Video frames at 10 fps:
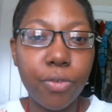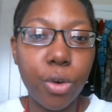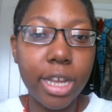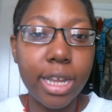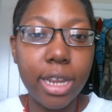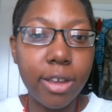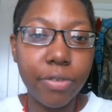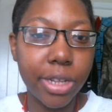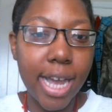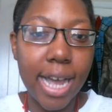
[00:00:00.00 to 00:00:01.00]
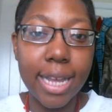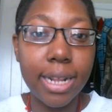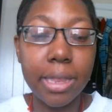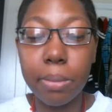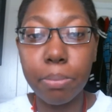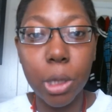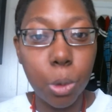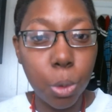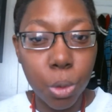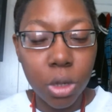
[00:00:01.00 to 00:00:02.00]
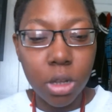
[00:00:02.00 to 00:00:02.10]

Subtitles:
before any of us got anything blue.